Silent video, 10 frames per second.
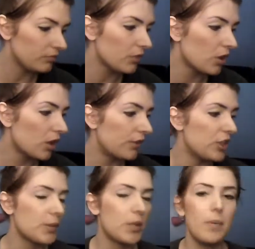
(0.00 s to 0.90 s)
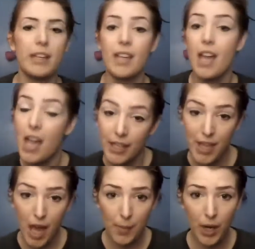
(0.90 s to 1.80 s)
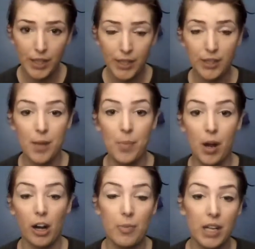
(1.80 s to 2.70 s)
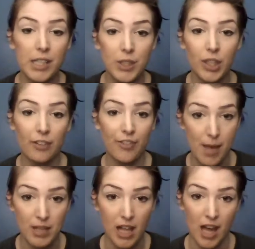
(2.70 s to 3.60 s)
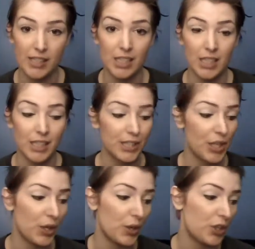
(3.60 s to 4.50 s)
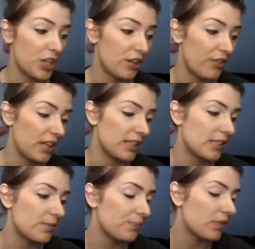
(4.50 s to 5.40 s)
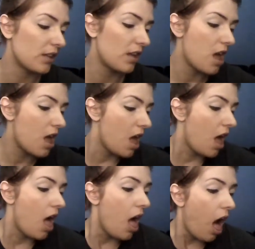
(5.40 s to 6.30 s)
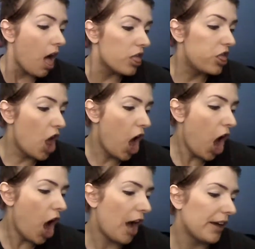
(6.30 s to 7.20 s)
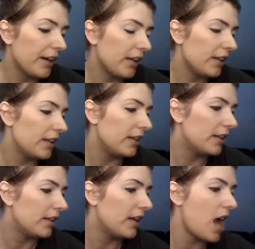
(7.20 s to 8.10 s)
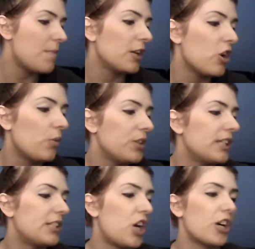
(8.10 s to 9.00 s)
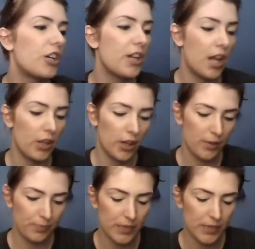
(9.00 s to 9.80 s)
Or if you just want to be like, yeah, I'm pregnant and I barf, but I still look fabulosity, so shut your face. Then I'm going to go in with this darker color.